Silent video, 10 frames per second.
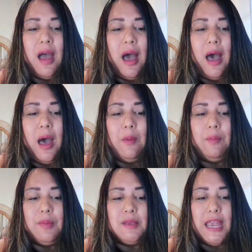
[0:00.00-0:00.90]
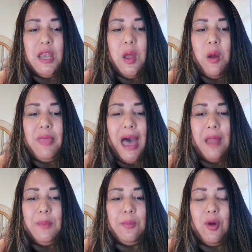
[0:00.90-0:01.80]
because I know
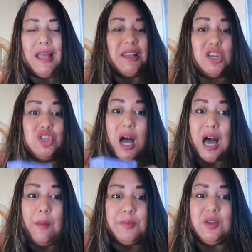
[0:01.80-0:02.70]
that people are landing jobs.